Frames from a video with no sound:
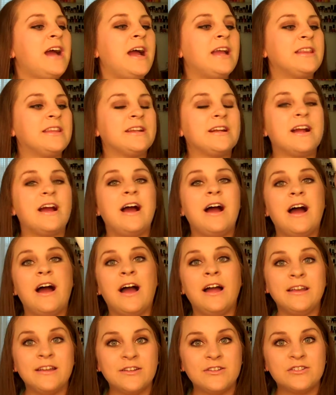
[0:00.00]
Island
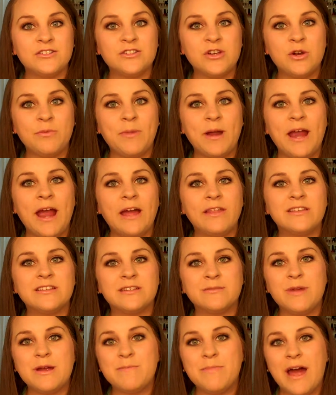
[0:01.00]
Cotton Soap. I had this
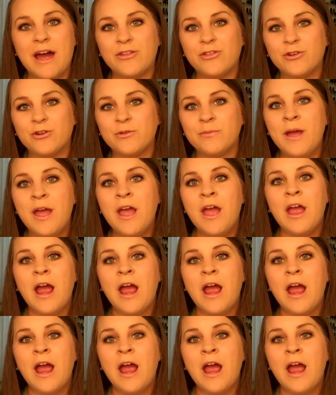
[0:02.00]
in my bathroom.